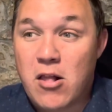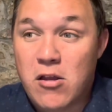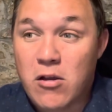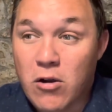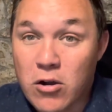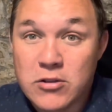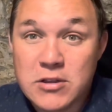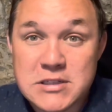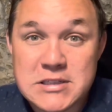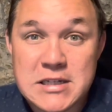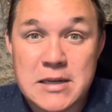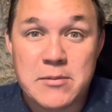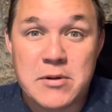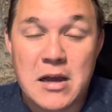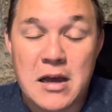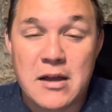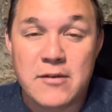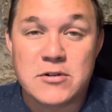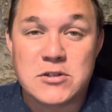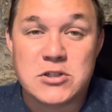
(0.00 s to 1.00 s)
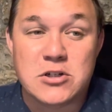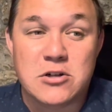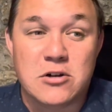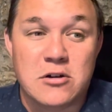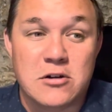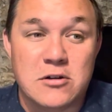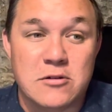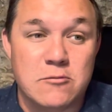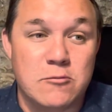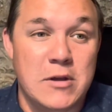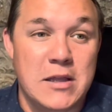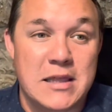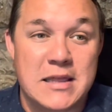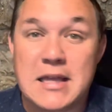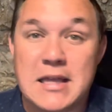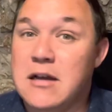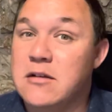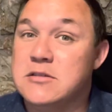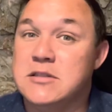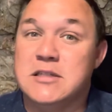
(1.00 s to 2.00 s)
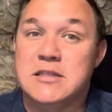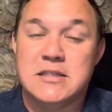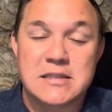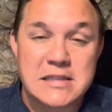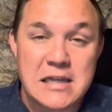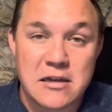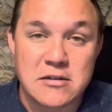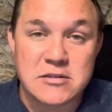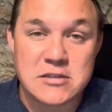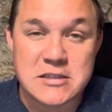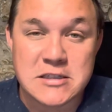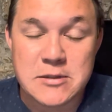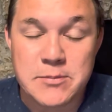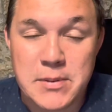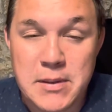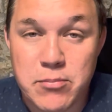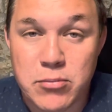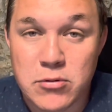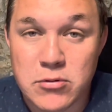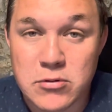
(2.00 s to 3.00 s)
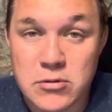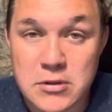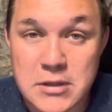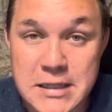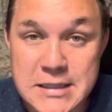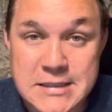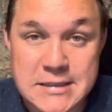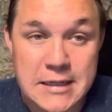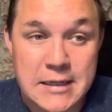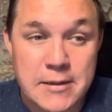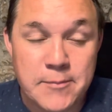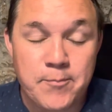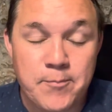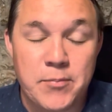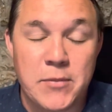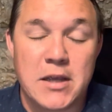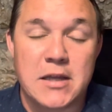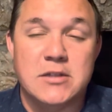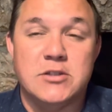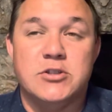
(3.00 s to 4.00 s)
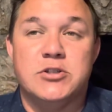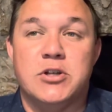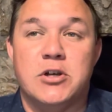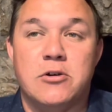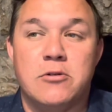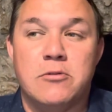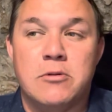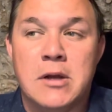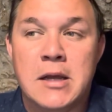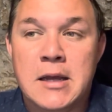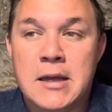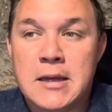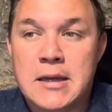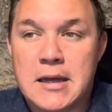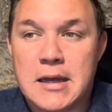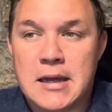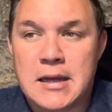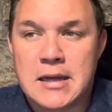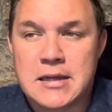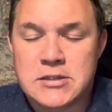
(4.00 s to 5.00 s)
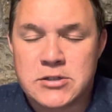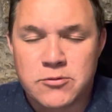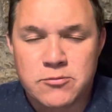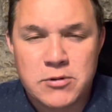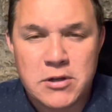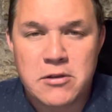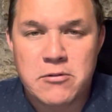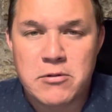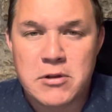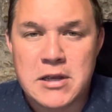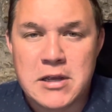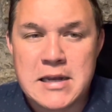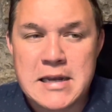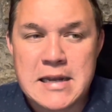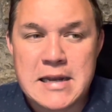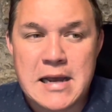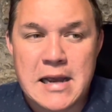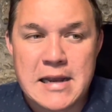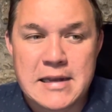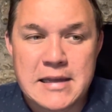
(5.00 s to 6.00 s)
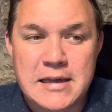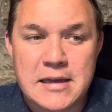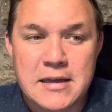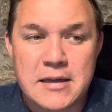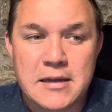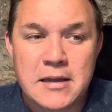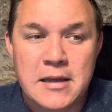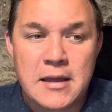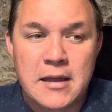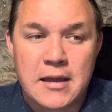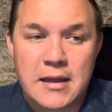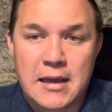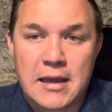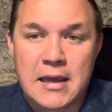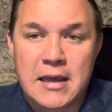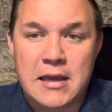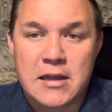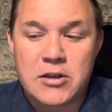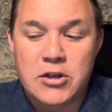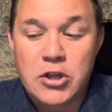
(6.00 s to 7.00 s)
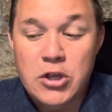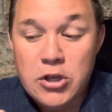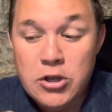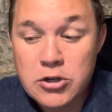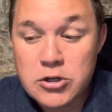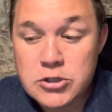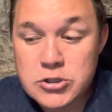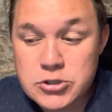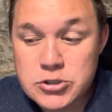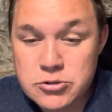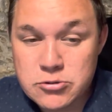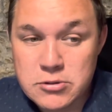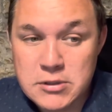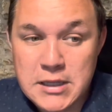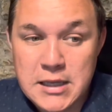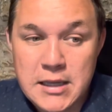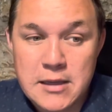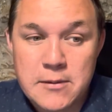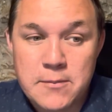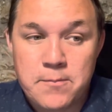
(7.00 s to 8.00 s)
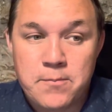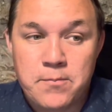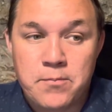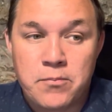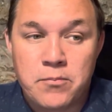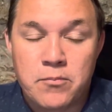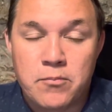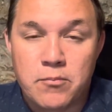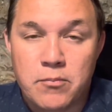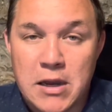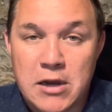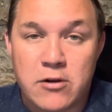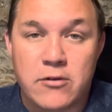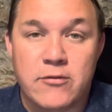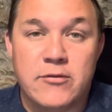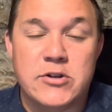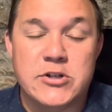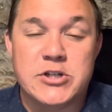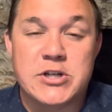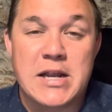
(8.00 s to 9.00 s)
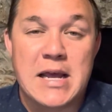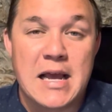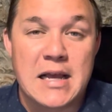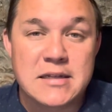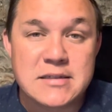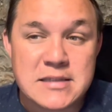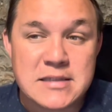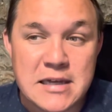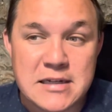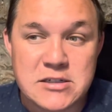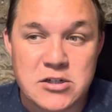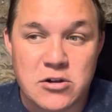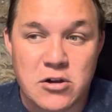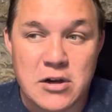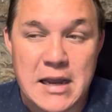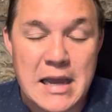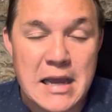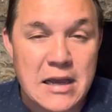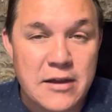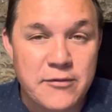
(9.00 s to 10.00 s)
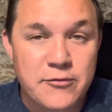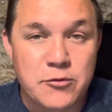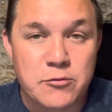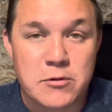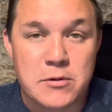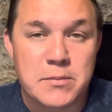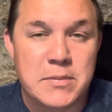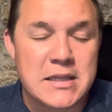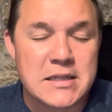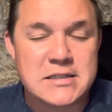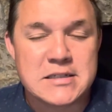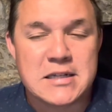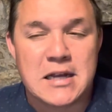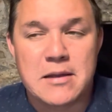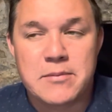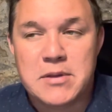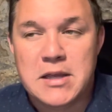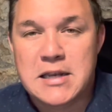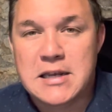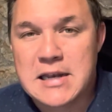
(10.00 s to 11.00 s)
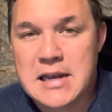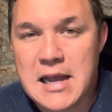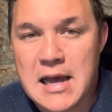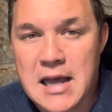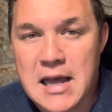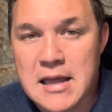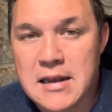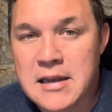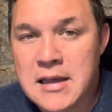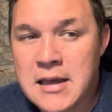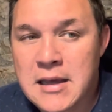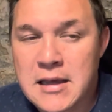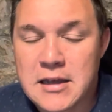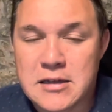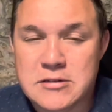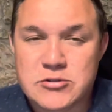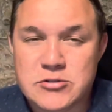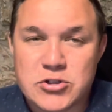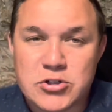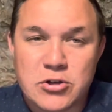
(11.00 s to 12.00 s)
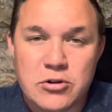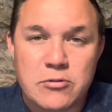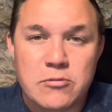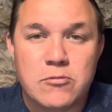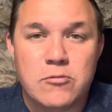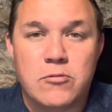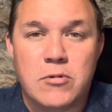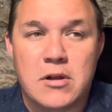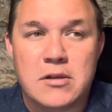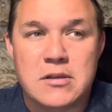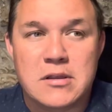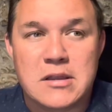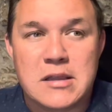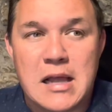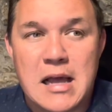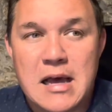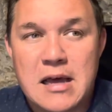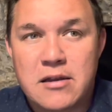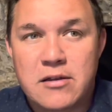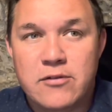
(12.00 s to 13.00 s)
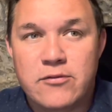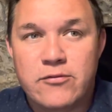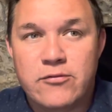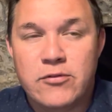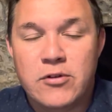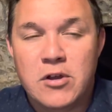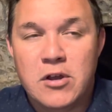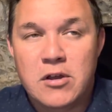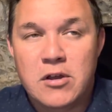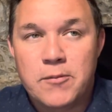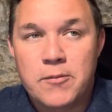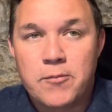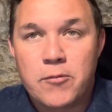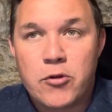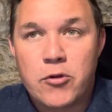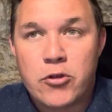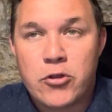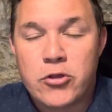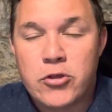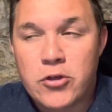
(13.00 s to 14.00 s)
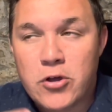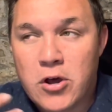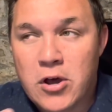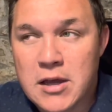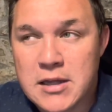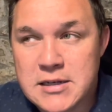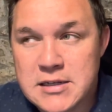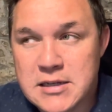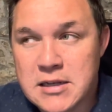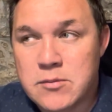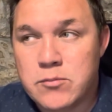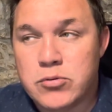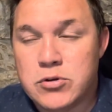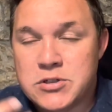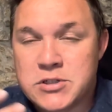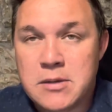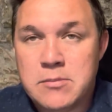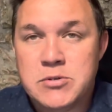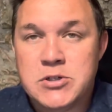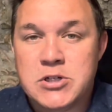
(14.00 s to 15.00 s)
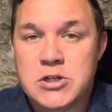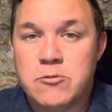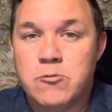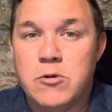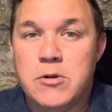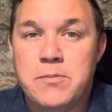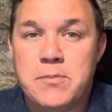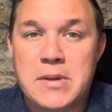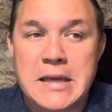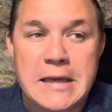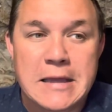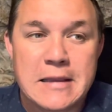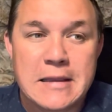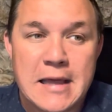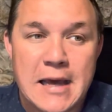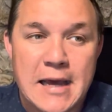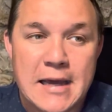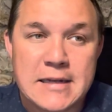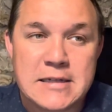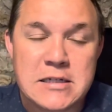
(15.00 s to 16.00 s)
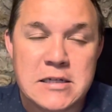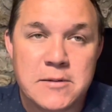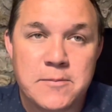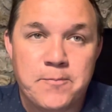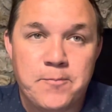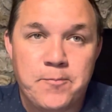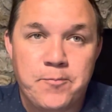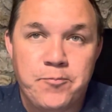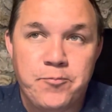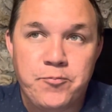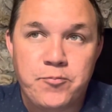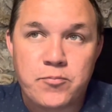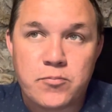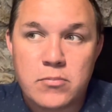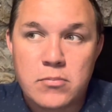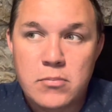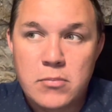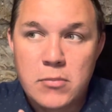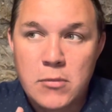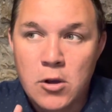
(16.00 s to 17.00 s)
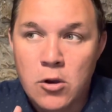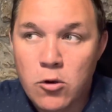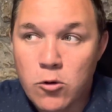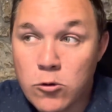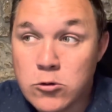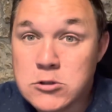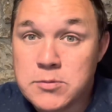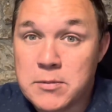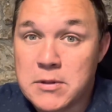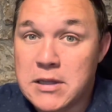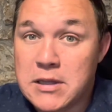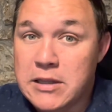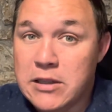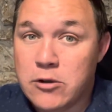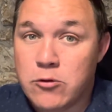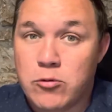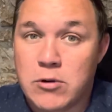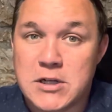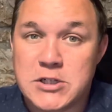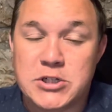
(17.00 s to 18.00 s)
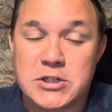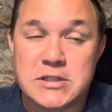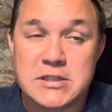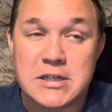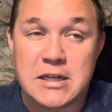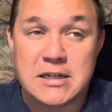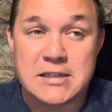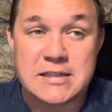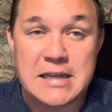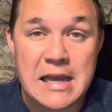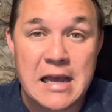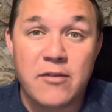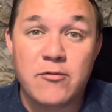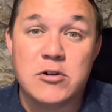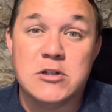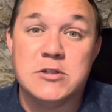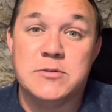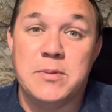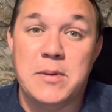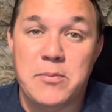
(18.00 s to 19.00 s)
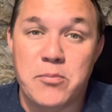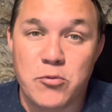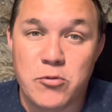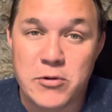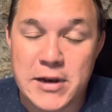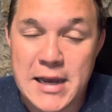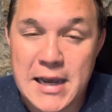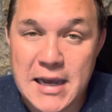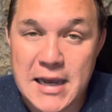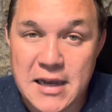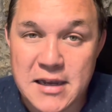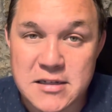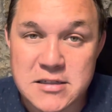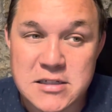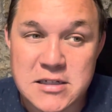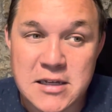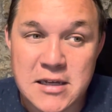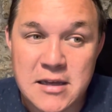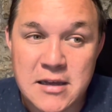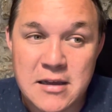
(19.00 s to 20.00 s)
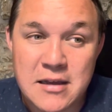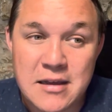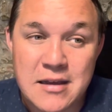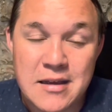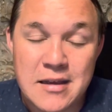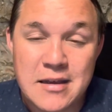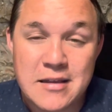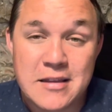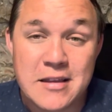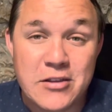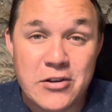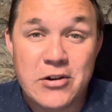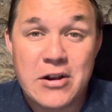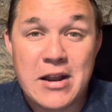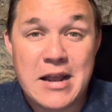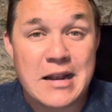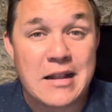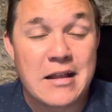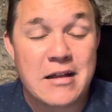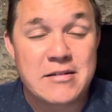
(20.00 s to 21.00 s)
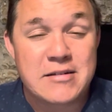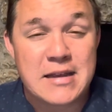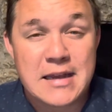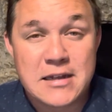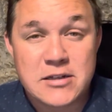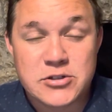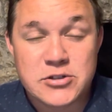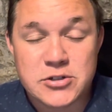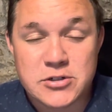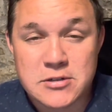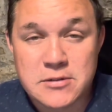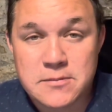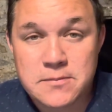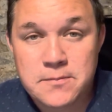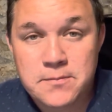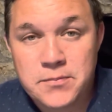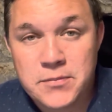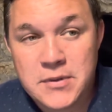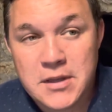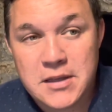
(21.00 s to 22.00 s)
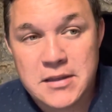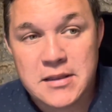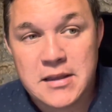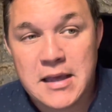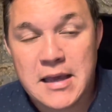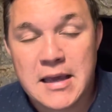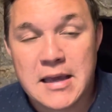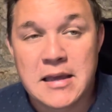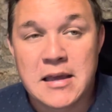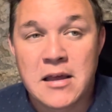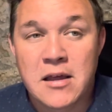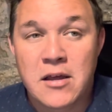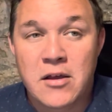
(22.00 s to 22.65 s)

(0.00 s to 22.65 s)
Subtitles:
on the same conference call with thousands and thousands of people listening. And so it's a really, really neat idea. And usually Microvision has that talk afterward, but this time they did not. And so a lot of thought and presumption would be that ultimately the questions that us average people would ask, that they're not allowed to answer, that they